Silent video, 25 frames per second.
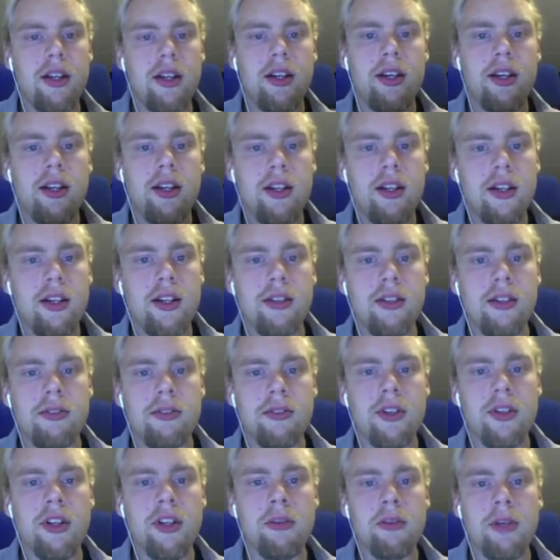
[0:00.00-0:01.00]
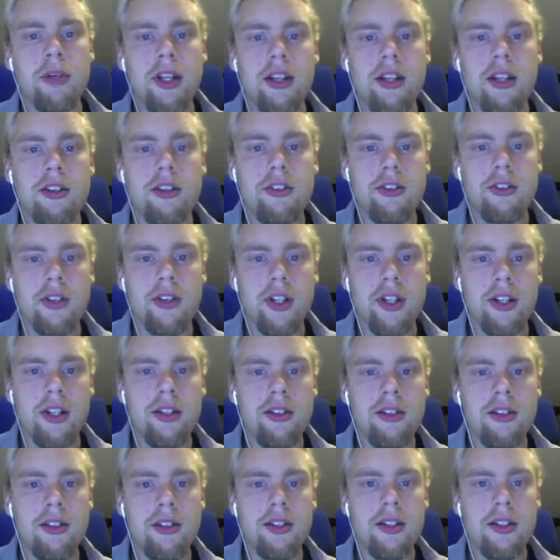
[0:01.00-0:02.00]
and we're going to make a
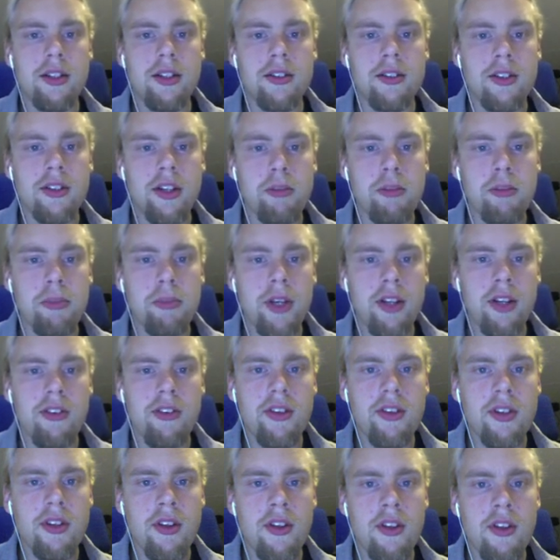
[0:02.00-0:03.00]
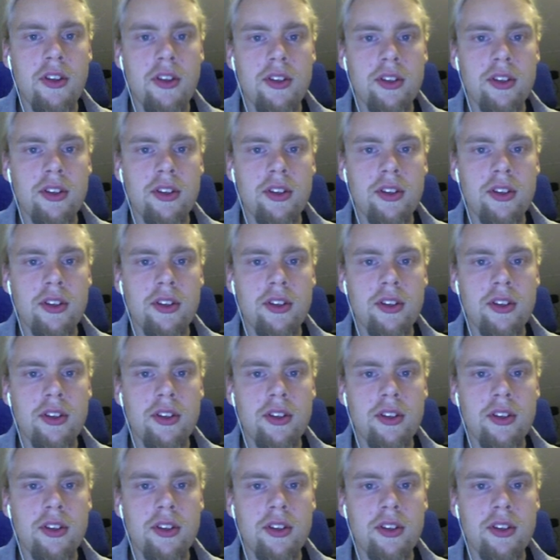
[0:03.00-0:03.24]
trail, and we're going to base it on the